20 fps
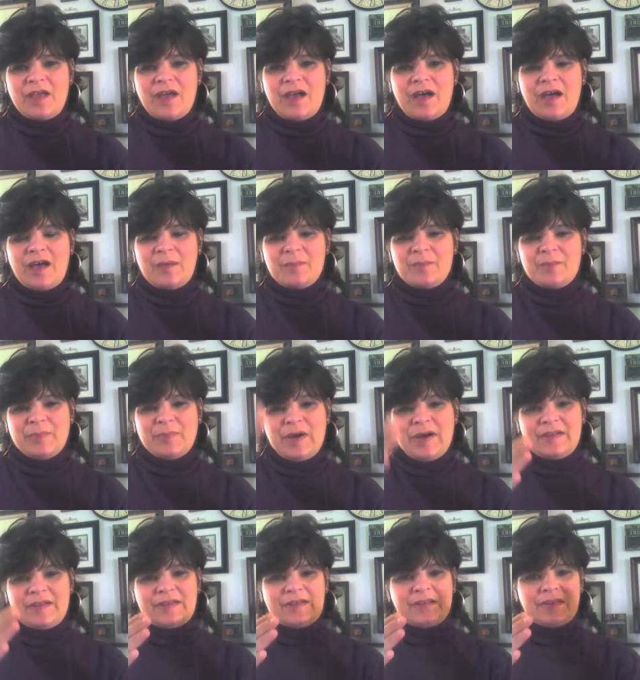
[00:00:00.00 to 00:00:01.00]
Uh,
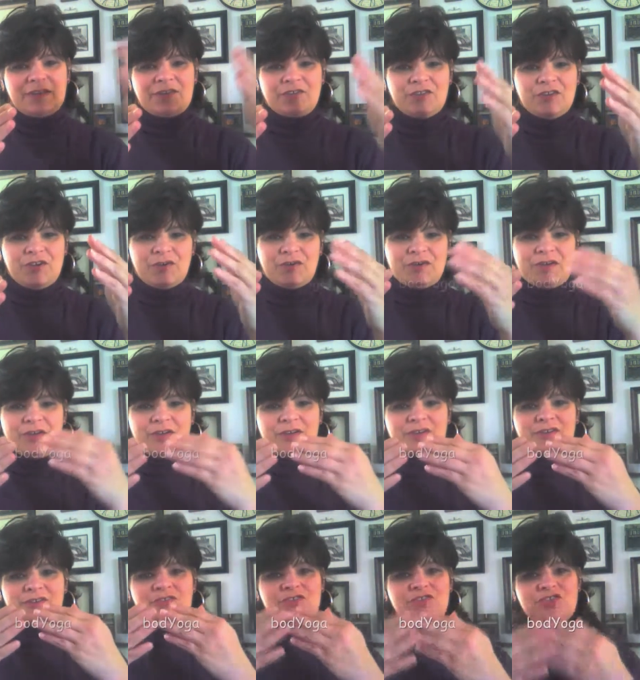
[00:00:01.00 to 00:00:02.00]
body and
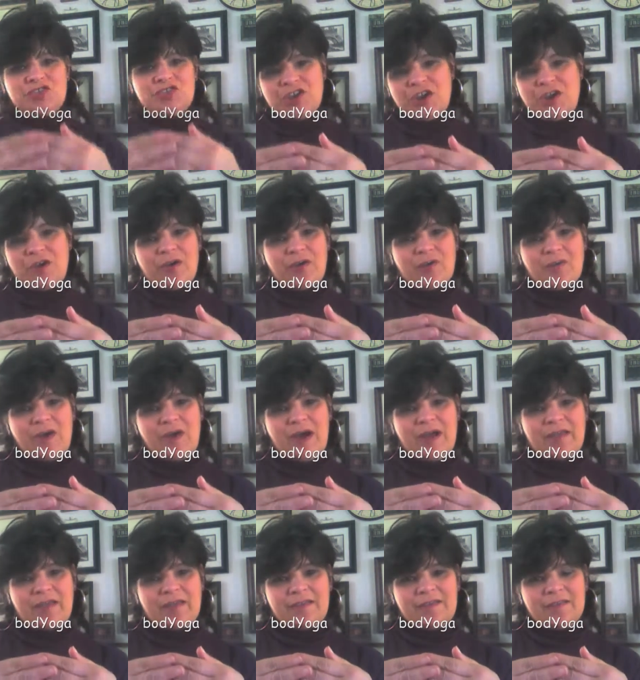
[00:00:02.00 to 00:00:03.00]
yoga share a
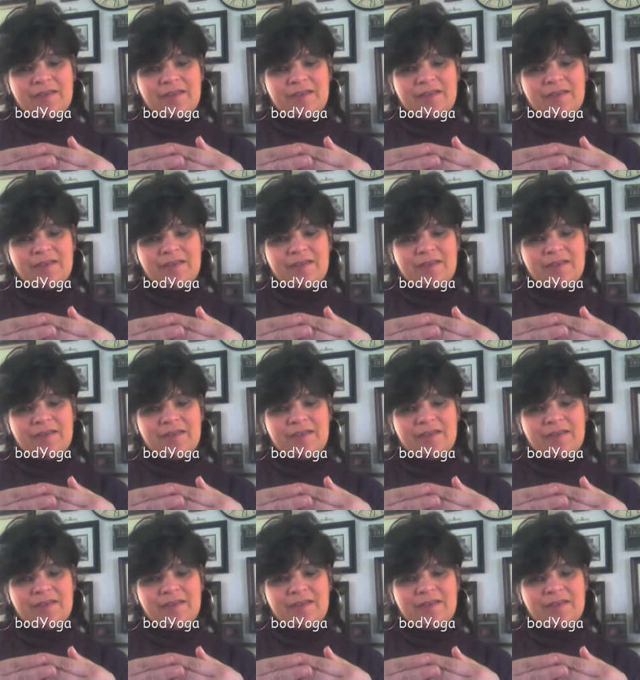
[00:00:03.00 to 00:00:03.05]
why